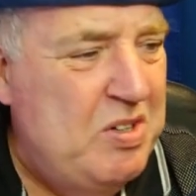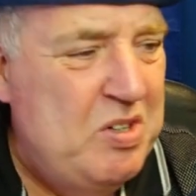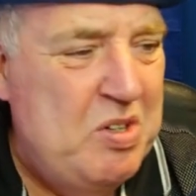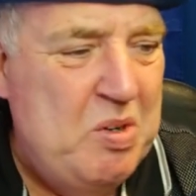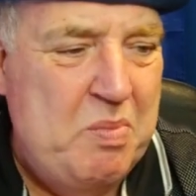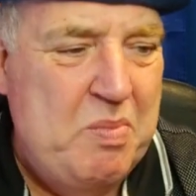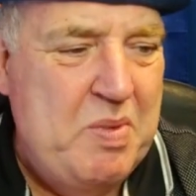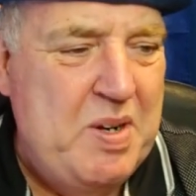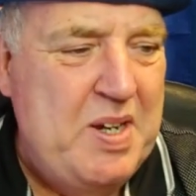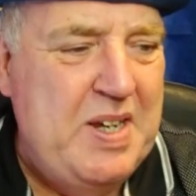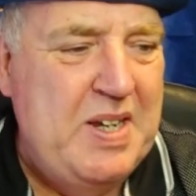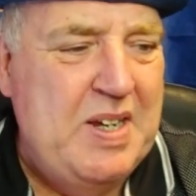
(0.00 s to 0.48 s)

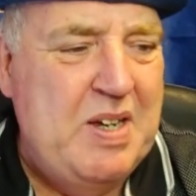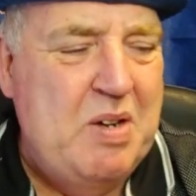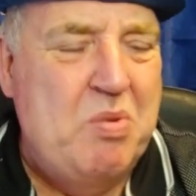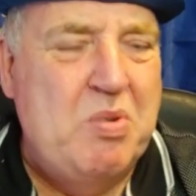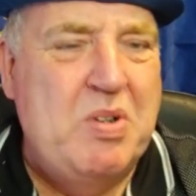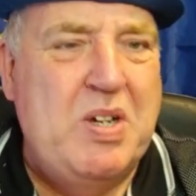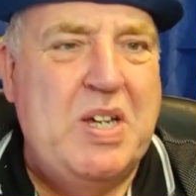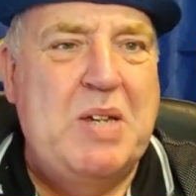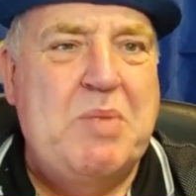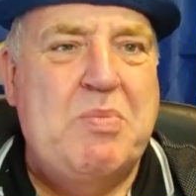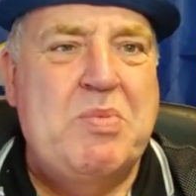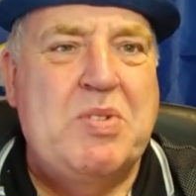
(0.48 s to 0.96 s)
Not many
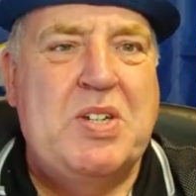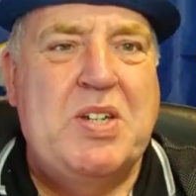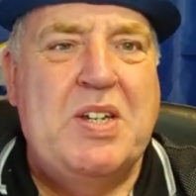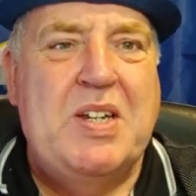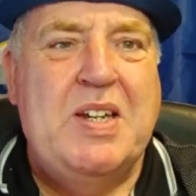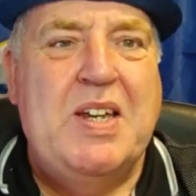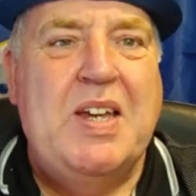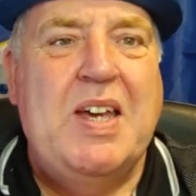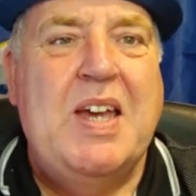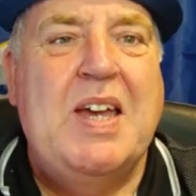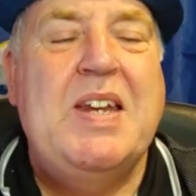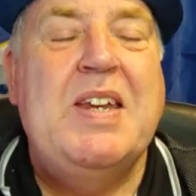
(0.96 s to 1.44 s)
goalkeepers are
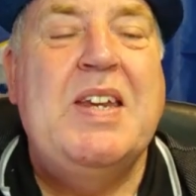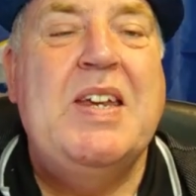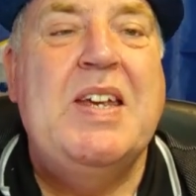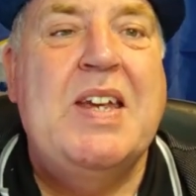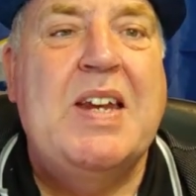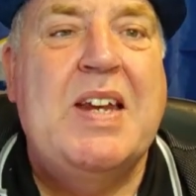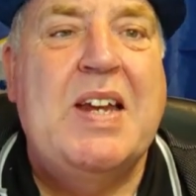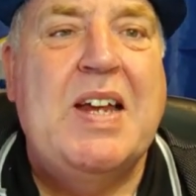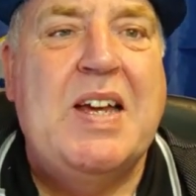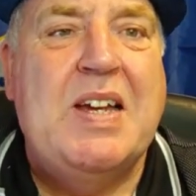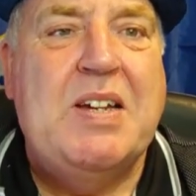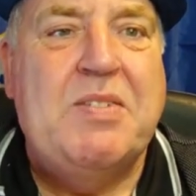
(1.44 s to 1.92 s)
going to get
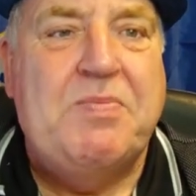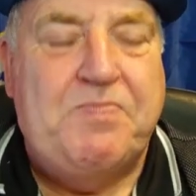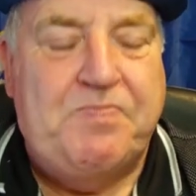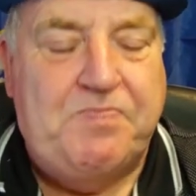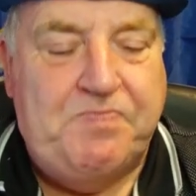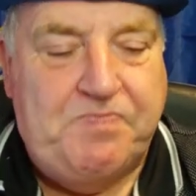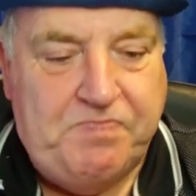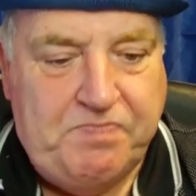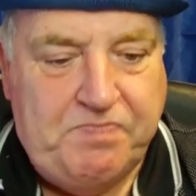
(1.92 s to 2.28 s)
near that.